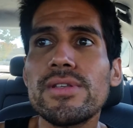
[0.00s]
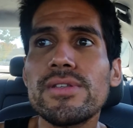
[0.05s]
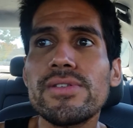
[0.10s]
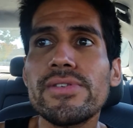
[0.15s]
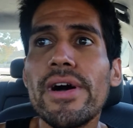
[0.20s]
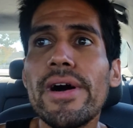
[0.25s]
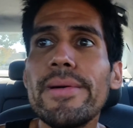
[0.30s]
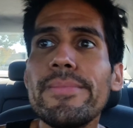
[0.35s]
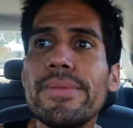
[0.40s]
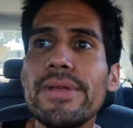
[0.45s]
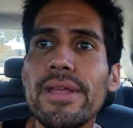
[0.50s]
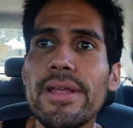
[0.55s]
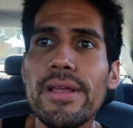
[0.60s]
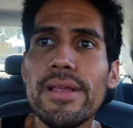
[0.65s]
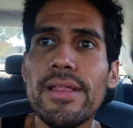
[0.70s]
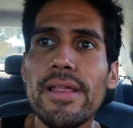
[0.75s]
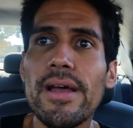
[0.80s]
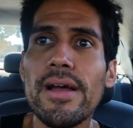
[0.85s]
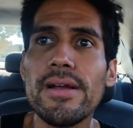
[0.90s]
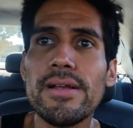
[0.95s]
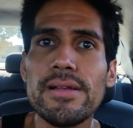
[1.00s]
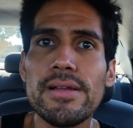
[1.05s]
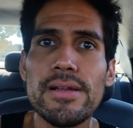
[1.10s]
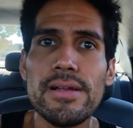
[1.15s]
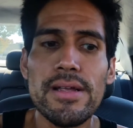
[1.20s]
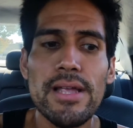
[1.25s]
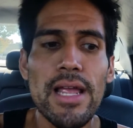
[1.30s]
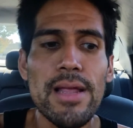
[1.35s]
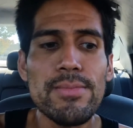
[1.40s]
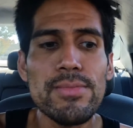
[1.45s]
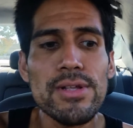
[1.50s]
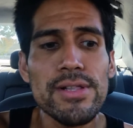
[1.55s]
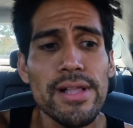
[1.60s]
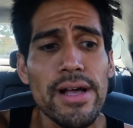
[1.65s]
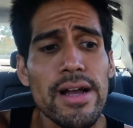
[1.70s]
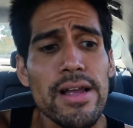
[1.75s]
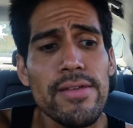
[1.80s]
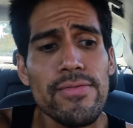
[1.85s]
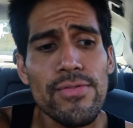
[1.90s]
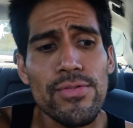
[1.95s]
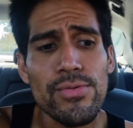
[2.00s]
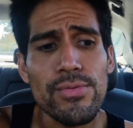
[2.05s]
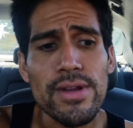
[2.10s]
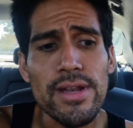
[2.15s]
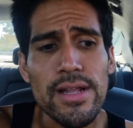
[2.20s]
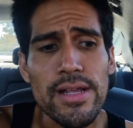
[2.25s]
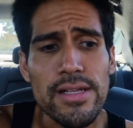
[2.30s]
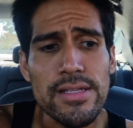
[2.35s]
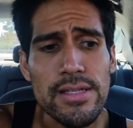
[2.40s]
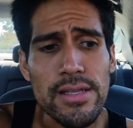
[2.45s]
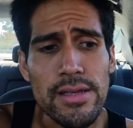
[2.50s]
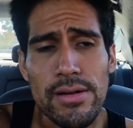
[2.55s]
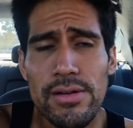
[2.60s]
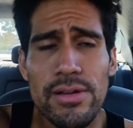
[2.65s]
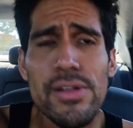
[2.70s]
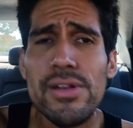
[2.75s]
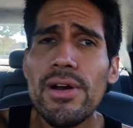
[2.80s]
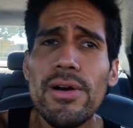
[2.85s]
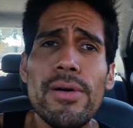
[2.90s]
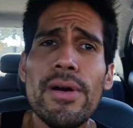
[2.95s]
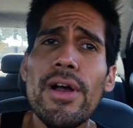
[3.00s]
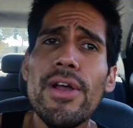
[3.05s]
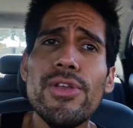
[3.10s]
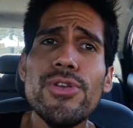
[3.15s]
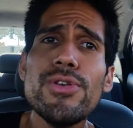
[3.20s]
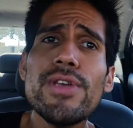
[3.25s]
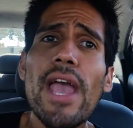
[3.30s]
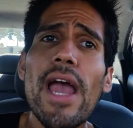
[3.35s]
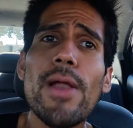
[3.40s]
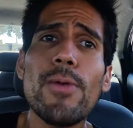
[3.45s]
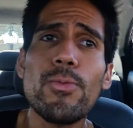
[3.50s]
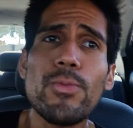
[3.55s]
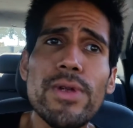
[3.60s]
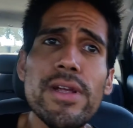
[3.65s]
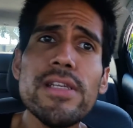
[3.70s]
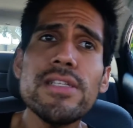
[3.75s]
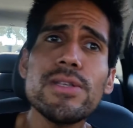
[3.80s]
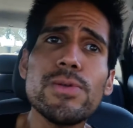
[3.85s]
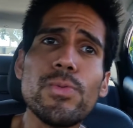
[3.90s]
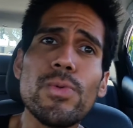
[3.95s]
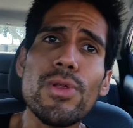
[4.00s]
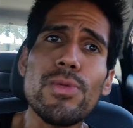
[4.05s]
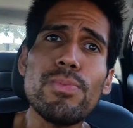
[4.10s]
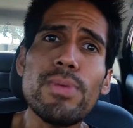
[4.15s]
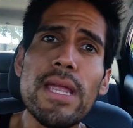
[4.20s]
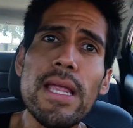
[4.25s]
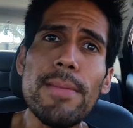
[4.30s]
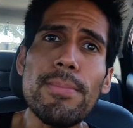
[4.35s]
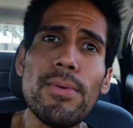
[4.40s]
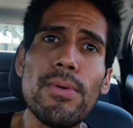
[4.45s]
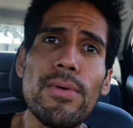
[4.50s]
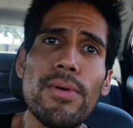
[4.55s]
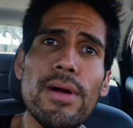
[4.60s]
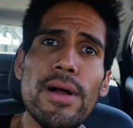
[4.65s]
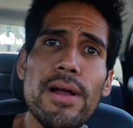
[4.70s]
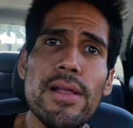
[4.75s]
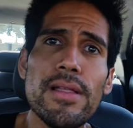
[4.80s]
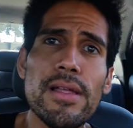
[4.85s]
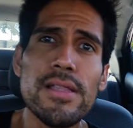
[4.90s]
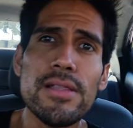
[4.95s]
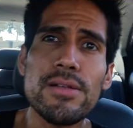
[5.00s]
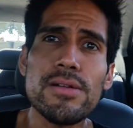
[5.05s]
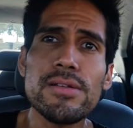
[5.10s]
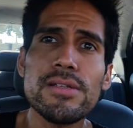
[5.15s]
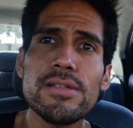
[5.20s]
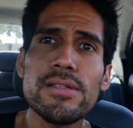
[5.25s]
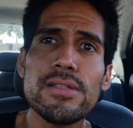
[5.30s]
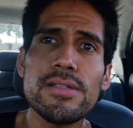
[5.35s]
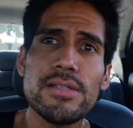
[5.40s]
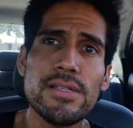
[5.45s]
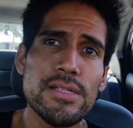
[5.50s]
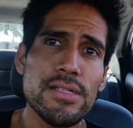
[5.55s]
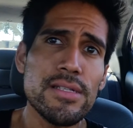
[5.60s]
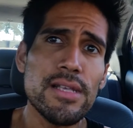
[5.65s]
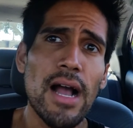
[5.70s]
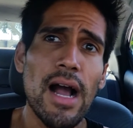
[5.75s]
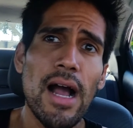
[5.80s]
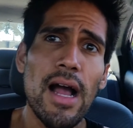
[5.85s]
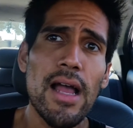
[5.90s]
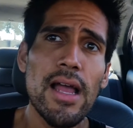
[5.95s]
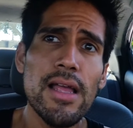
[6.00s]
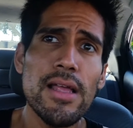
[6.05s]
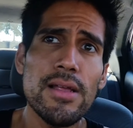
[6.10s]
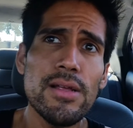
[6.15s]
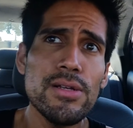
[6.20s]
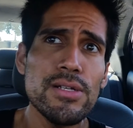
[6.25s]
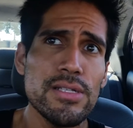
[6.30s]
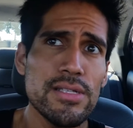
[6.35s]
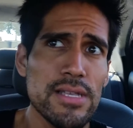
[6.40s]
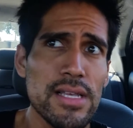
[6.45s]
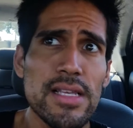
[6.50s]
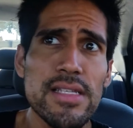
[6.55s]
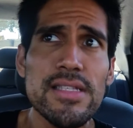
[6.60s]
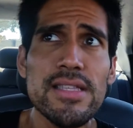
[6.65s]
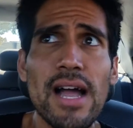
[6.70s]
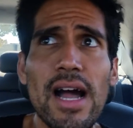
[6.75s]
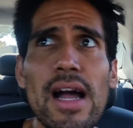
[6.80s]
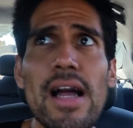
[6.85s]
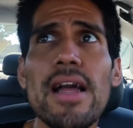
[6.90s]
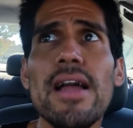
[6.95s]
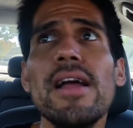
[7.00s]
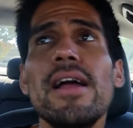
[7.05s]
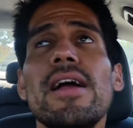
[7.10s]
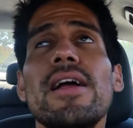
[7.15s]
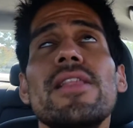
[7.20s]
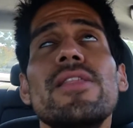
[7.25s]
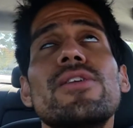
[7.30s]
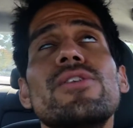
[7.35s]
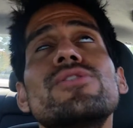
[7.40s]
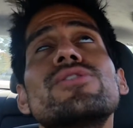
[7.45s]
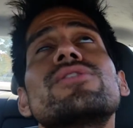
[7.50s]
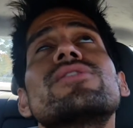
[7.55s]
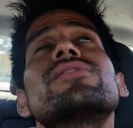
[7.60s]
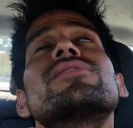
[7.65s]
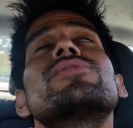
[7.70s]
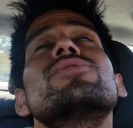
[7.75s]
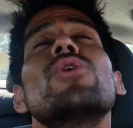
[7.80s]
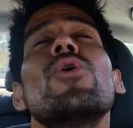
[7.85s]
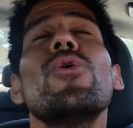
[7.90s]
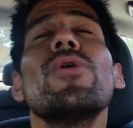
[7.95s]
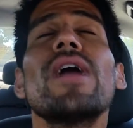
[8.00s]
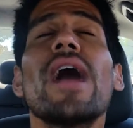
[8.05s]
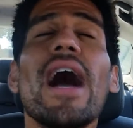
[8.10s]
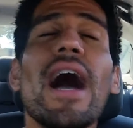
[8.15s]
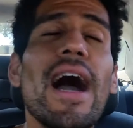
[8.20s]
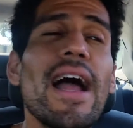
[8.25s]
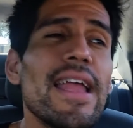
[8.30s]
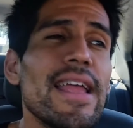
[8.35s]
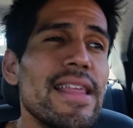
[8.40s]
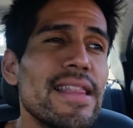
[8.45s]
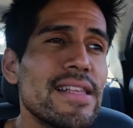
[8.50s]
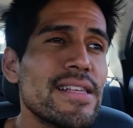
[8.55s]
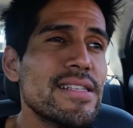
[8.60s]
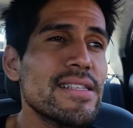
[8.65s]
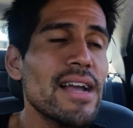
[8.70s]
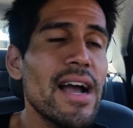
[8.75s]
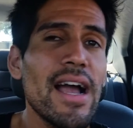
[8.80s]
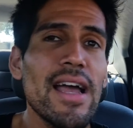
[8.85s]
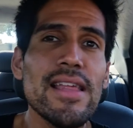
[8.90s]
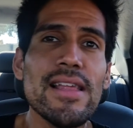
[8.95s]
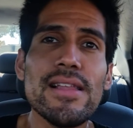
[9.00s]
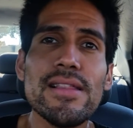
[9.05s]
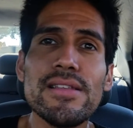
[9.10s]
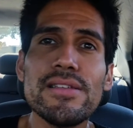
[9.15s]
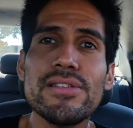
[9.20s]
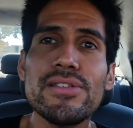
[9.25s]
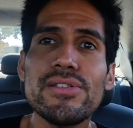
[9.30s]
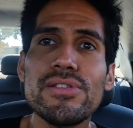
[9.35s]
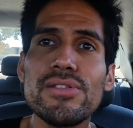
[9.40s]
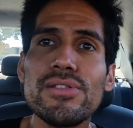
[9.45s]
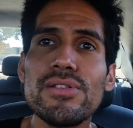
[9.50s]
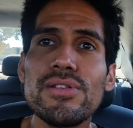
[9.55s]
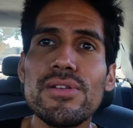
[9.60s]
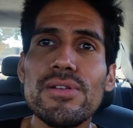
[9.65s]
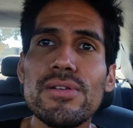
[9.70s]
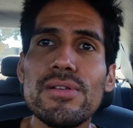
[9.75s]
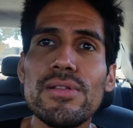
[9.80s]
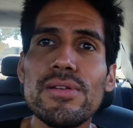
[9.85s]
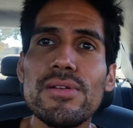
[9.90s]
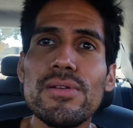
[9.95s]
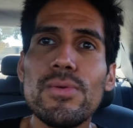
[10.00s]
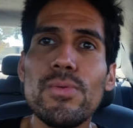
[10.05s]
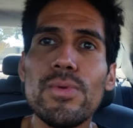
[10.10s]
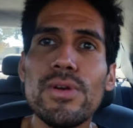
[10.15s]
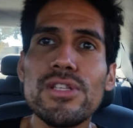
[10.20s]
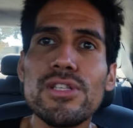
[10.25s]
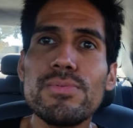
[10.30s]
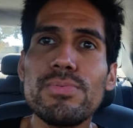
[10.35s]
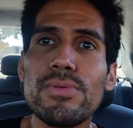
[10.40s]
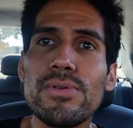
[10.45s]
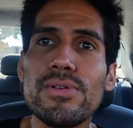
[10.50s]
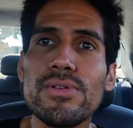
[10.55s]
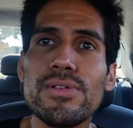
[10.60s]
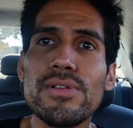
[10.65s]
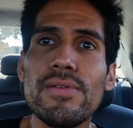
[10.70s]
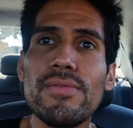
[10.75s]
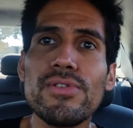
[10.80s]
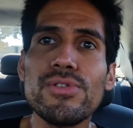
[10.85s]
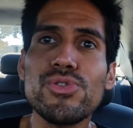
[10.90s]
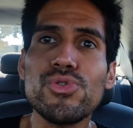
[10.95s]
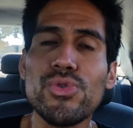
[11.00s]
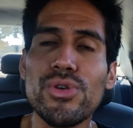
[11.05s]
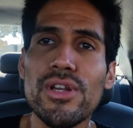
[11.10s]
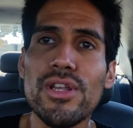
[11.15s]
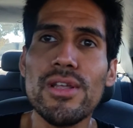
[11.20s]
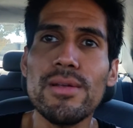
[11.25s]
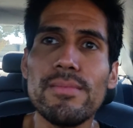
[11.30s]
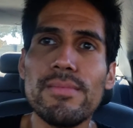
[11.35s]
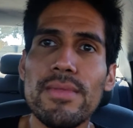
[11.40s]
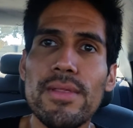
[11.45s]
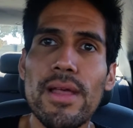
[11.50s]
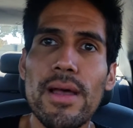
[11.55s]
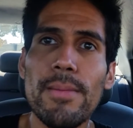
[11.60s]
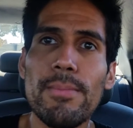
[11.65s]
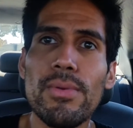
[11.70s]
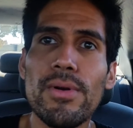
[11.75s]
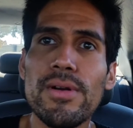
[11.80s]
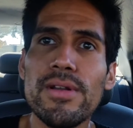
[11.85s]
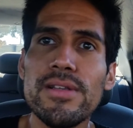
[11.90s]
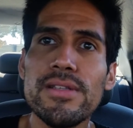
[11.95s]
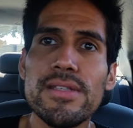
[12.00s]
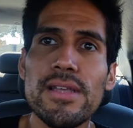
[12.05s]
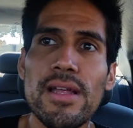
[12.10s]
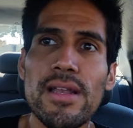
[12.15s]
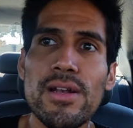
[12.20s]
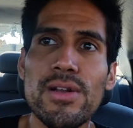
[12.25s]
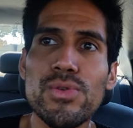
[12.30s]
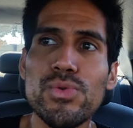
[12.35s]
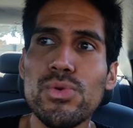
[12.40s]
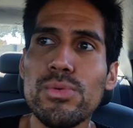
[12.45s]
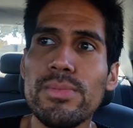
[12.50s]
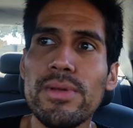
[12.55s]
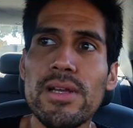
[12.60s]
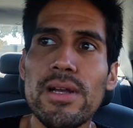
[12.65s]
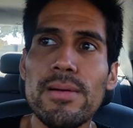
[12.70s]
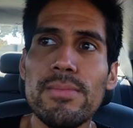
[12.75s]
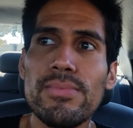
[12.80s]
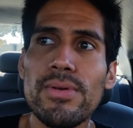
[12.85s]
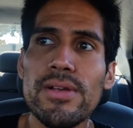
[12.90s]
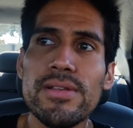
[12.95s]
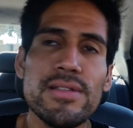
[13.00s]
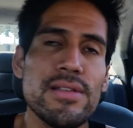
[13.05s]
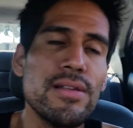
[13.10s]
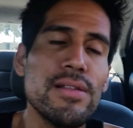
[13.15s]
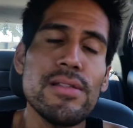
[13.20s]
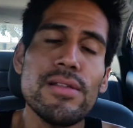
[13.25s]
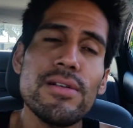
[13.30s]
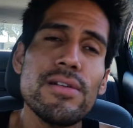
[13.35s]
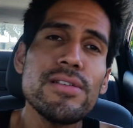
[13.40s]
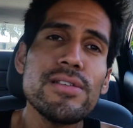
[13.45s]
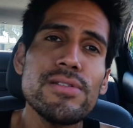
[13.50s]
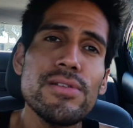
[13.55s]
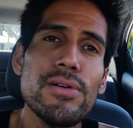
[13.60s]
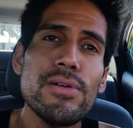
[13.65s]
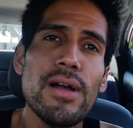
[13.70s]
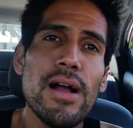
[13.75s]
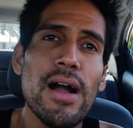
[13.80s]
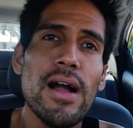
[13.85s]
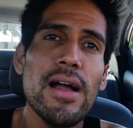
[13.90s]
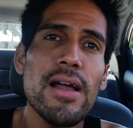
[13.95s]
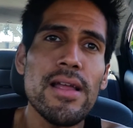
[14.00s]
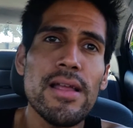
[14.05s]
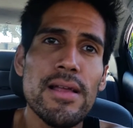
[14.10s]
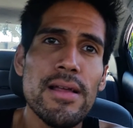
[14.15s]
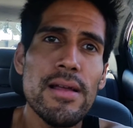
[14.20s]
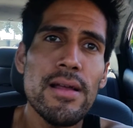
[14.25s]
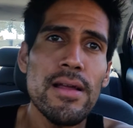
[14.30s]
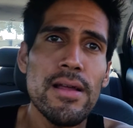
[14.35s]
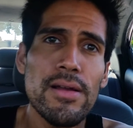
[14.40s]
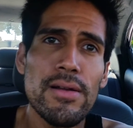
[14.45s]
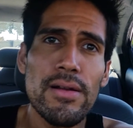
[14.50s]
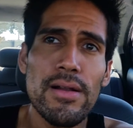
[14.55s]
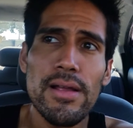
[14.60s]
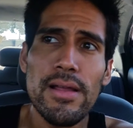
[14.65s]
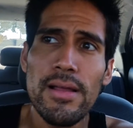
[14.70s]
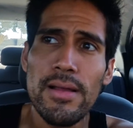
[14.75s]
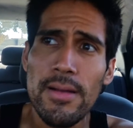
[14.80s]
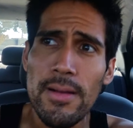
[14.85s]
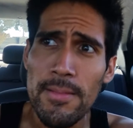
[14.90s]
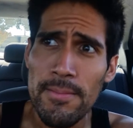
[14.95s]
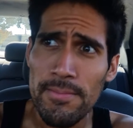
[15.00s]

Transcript: a zombie that came to life 3 days later. You know, you can't reason with people that there's this guy, he's not, there's no guy in the sky that listens to your little whispers of a dream that Bernie Sanders will become president. There is no guy, right?